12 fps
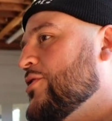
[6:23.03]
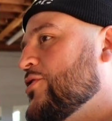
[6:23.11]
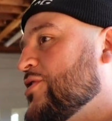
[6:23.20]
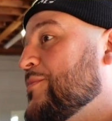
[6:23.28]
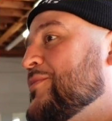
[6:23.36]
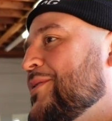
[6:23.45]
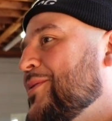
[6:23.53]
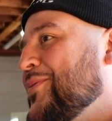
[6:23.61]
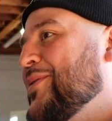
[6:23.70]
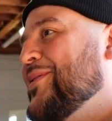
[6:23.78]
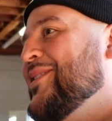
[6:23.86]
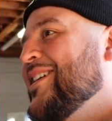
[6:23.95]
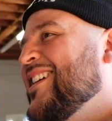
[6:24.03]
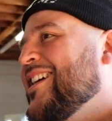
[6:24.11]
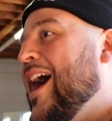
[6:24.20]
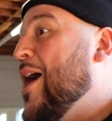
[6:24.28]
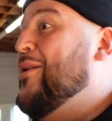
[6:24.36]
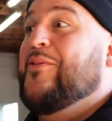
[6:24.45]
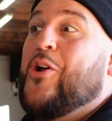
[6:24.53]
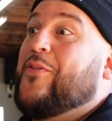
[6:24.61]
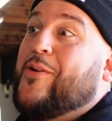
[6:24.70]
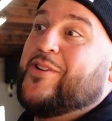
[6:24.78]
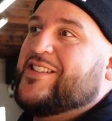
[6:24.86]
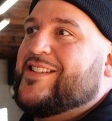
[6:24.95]
Some, this is going. I don't even know
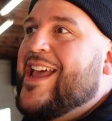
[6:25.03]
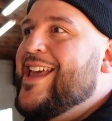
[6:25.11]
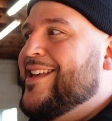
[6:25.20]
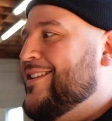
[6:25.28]
if I want to say it.